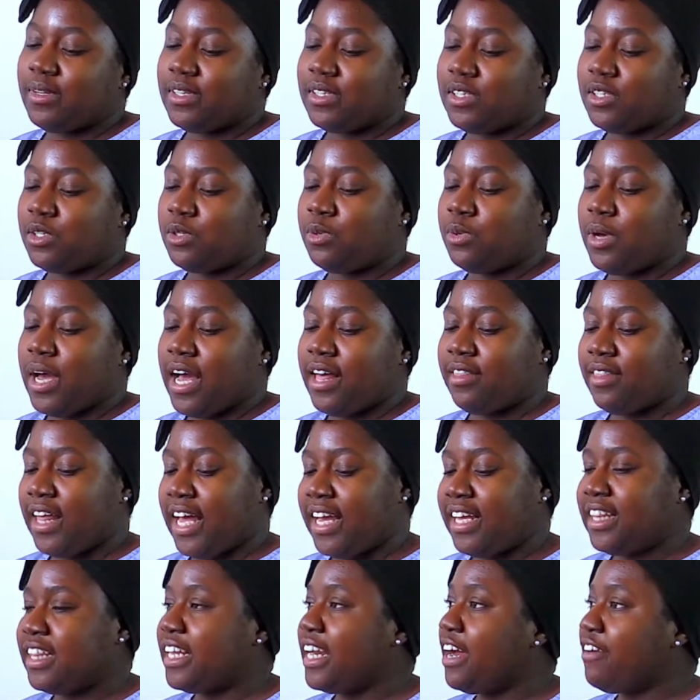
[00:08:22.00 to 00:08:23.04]
So I
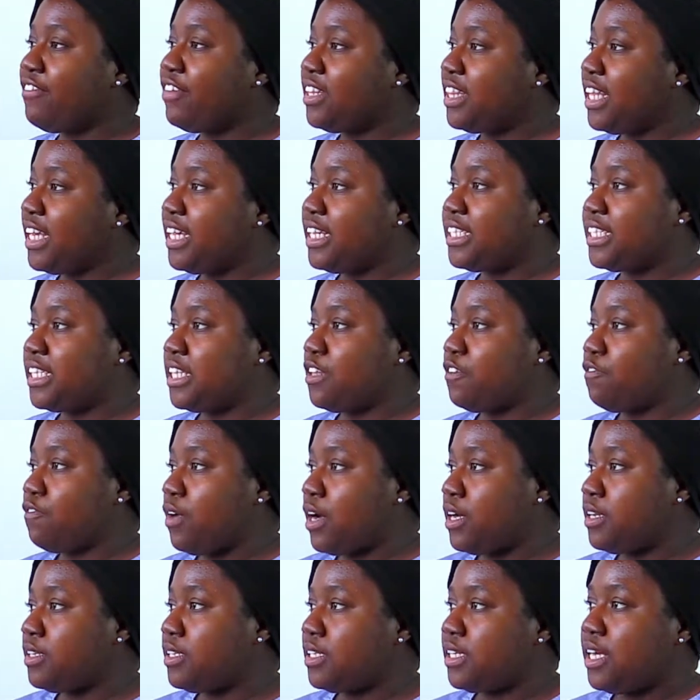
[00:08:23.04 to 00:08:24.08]
like that everything is in the
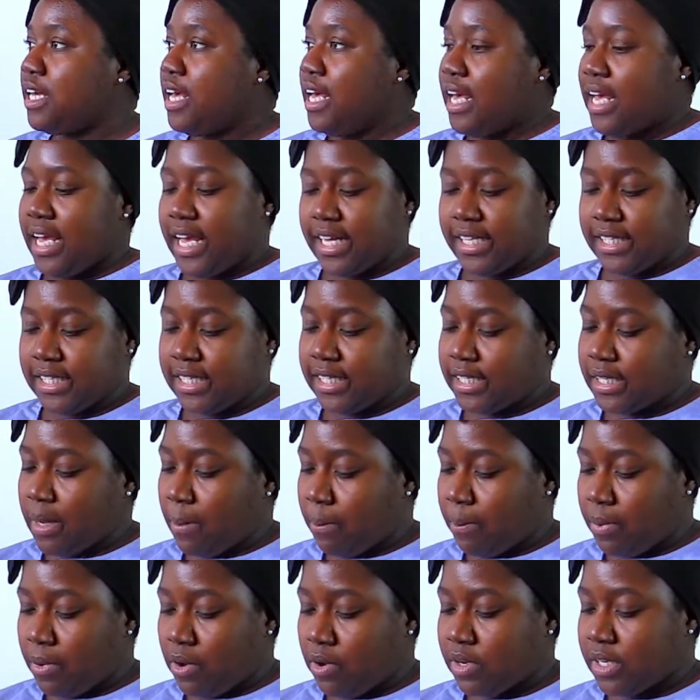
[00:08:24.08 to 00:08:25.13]
front. It's
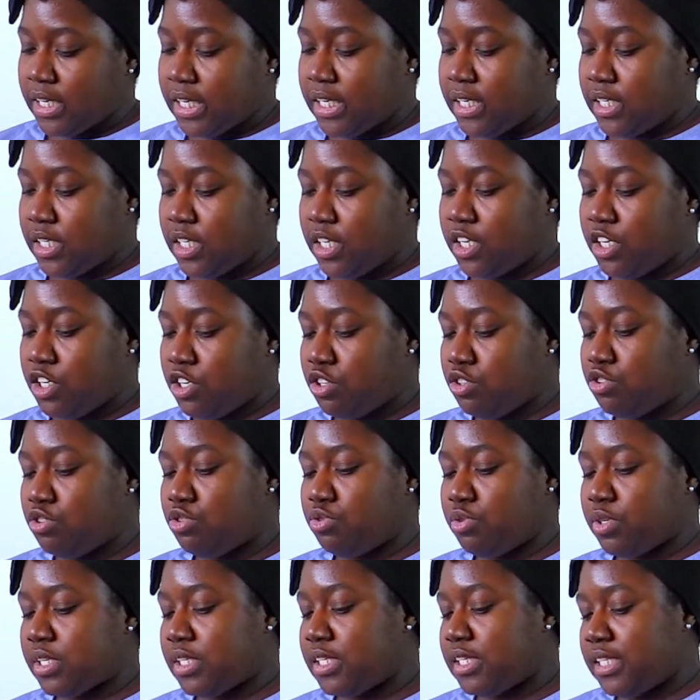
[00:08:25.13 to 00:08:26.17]
simple and easy to use.
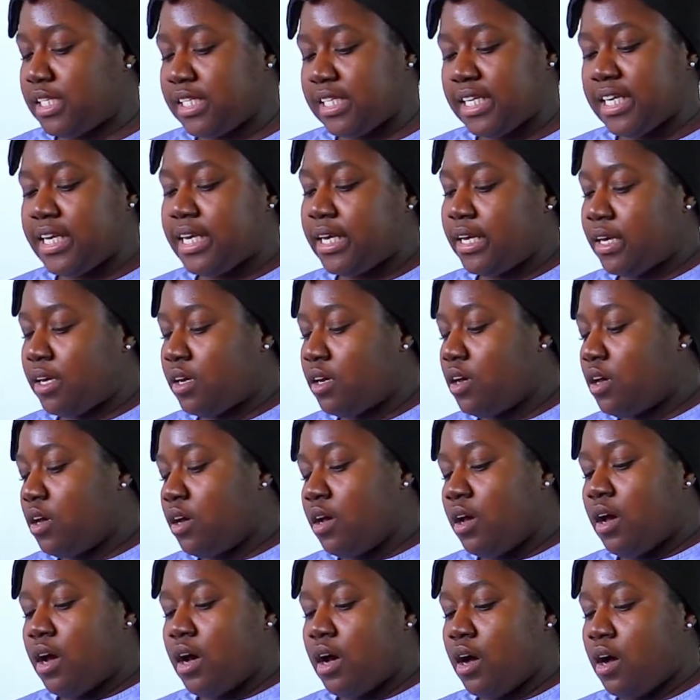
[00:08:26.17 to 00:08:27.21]
You can see,
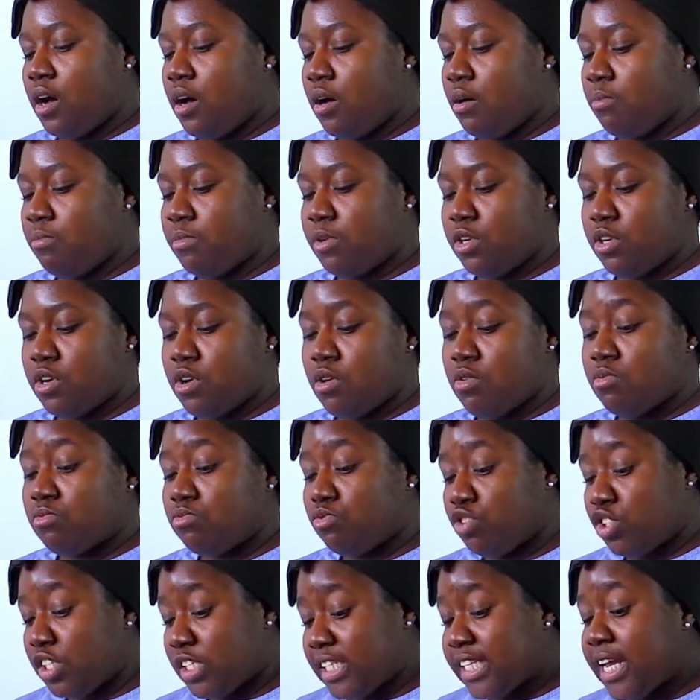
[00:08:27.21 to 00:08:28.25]

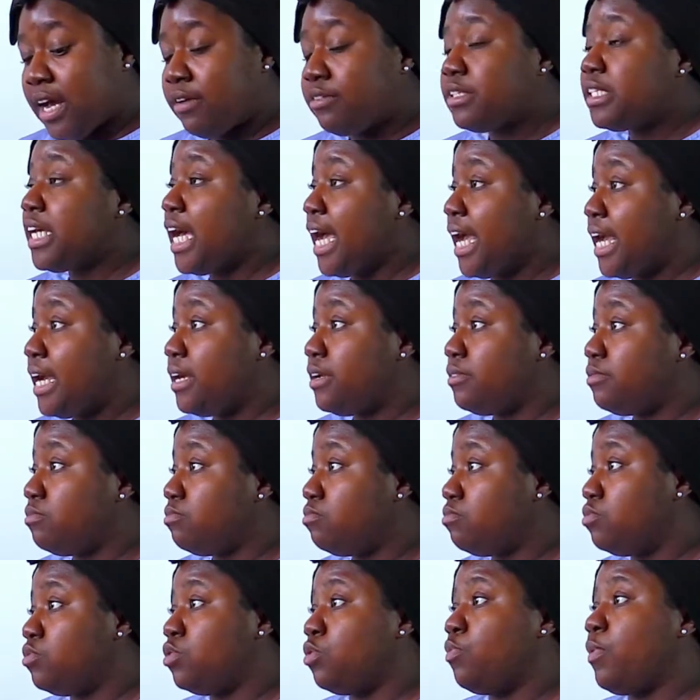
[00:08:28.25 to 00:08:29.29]
just how tight
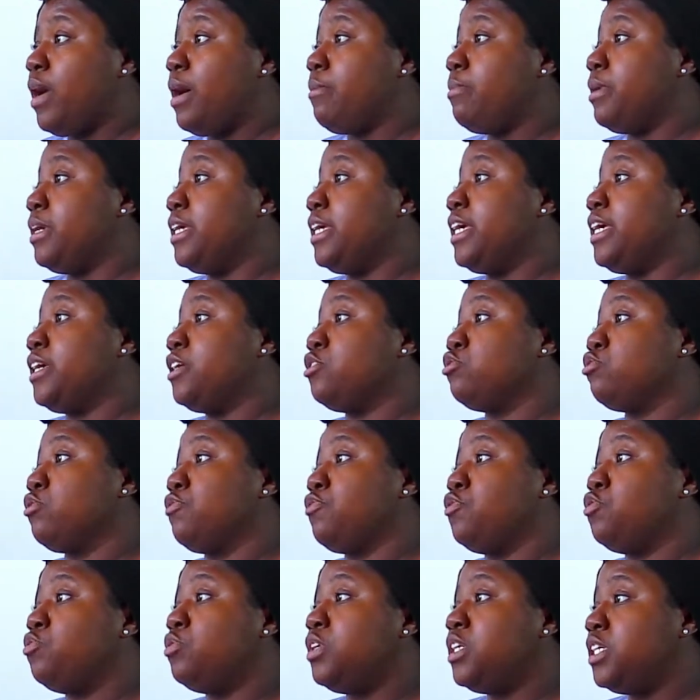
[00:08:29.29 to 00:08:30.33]
the webbing is, or
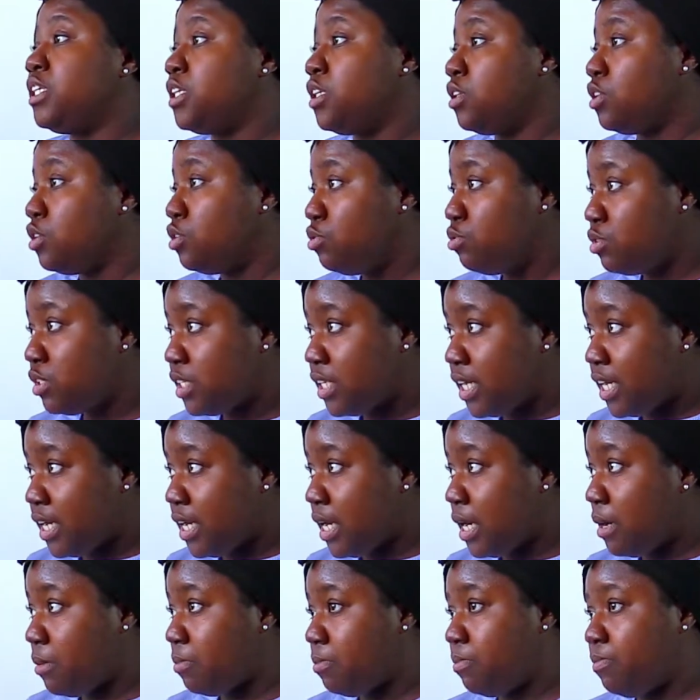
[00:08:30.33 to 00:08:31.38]
if you need to loosen it
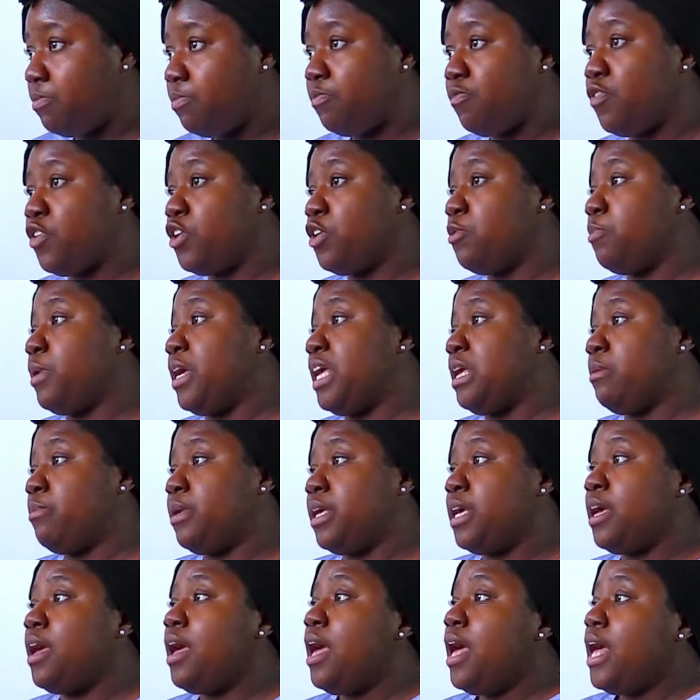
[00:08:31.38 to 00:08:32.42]
up for your
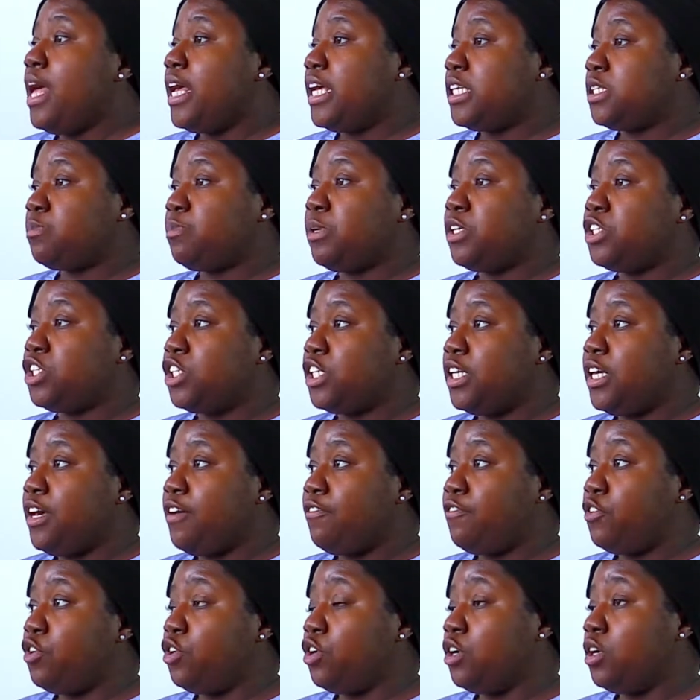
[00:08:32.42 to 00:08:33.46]
baby, especially
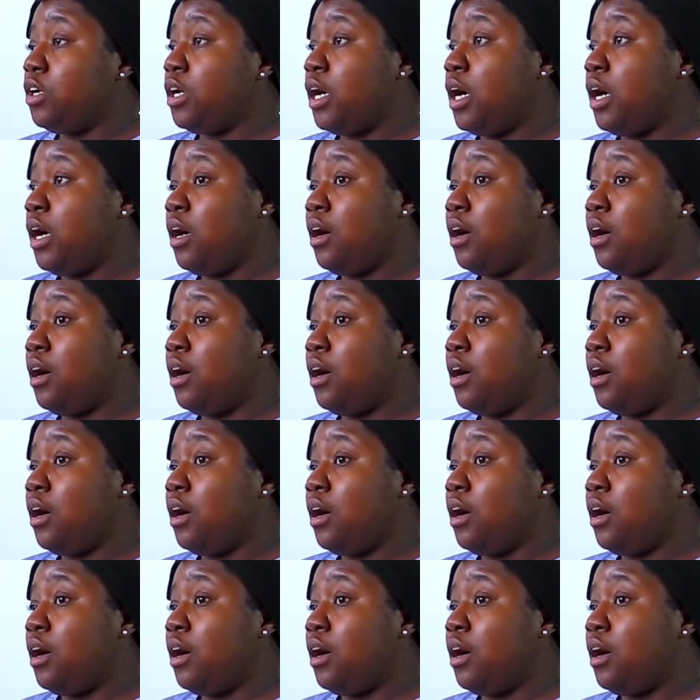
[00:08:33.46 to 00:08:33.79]
if you're